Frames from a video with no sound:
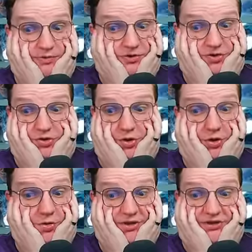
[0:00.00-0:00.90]
I'm
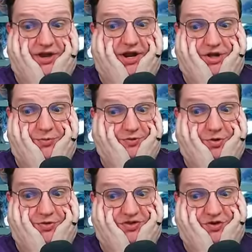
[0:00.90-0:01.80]
so excited to
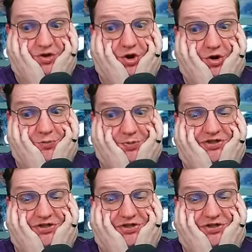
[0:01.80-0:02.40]
brew with this card,